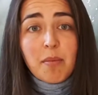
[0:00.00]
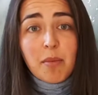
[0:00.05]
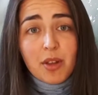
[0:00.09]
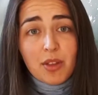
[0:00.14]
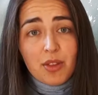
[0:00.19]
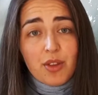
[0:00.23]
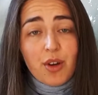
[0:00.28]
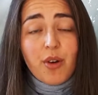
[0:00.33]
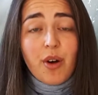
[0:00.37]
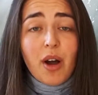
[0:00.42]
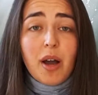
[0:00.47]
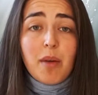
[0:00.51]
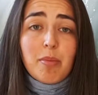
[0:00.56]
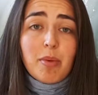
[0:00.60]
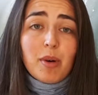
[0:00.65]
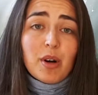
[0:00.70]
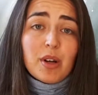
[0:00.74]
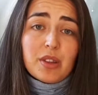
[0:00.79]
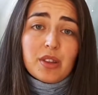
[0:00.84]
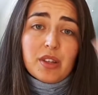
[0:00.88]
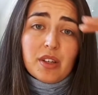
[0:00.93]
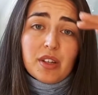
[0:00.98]
And though I
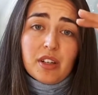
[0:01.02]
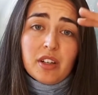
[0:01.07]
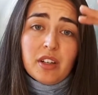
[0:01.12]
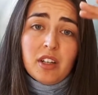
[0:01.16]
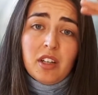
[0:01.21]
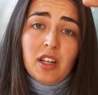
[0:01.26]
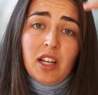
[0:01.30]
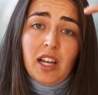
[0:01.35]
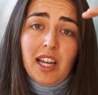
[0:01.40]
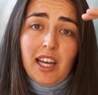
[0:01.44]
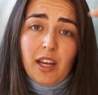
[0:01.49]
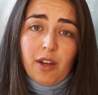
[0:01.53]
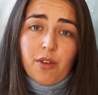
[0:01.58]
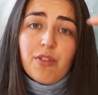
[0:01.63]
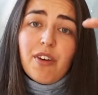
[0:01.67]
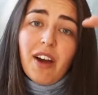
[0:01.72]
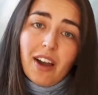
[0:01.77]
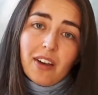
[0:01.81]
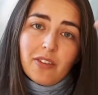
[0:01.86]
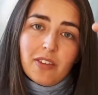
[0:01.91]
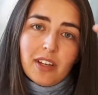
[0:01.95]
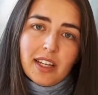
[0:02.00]
bought the like
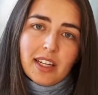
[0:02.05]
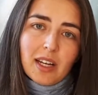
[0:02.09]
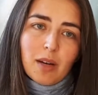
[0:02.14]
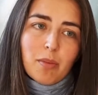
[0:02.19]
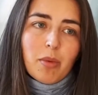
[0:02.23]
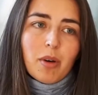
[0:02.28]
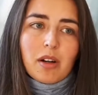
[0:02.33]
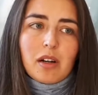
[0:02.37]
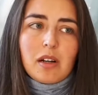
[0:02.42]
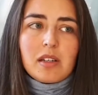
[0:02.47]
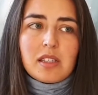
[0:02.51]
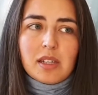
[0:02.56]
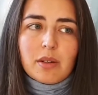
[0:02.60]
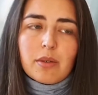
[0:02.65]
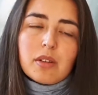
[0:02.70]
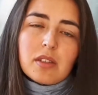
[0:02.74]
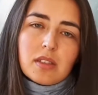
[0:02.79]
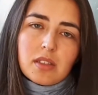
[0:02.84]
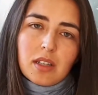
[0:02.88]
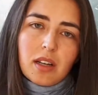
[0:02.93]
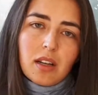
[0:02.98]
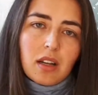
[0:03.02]
5-liter bottles, there was
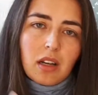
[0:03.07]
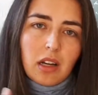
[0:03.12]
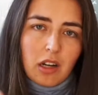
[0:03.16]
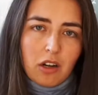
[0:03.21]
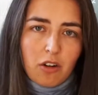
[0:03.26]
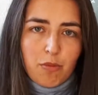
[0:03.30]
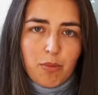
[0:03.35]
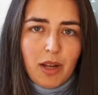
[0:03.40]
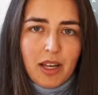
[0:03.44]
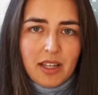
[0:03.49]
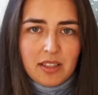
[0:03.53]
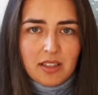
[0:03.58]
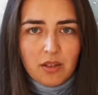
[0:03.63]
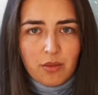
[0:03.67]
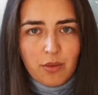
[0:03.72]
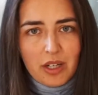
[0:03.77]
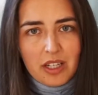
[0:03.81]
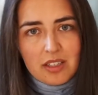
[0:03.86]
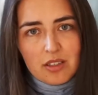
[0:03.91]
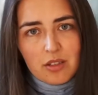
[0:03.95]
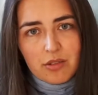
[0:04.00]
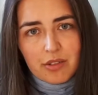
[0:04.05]
still a lot of plastic
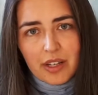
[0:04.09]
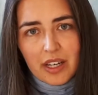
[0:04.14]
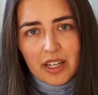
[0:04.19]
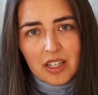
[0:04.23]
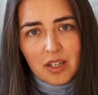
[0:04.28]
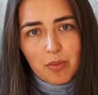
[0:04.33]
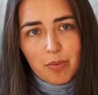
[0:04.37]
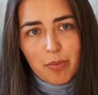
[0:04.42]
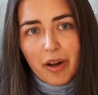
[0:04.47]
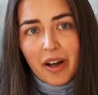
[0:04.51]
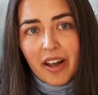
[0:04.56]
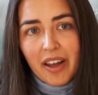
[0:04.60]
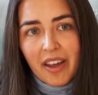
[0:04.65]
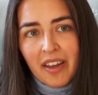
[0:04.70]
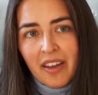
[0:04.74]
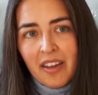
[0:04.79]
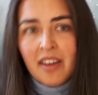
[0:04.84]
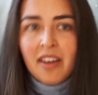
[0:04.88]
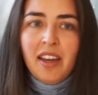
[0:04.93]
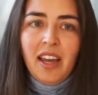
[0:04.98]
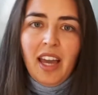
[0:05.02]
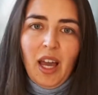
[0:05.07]
waste created by
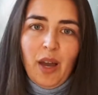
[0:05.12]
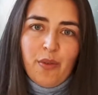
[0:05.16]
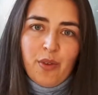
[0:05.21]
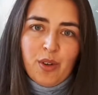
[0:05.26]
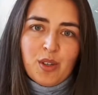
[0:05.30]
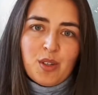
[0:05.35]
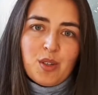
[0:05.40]
having